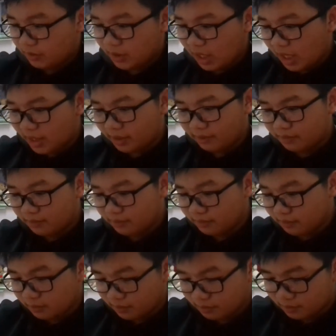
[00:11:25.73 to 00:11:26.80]
we got it.
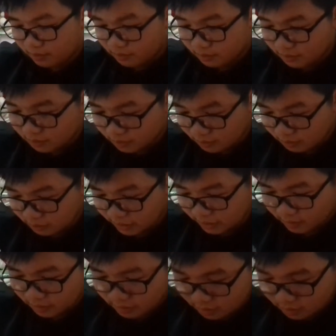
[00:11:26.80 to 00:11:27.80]
Wait.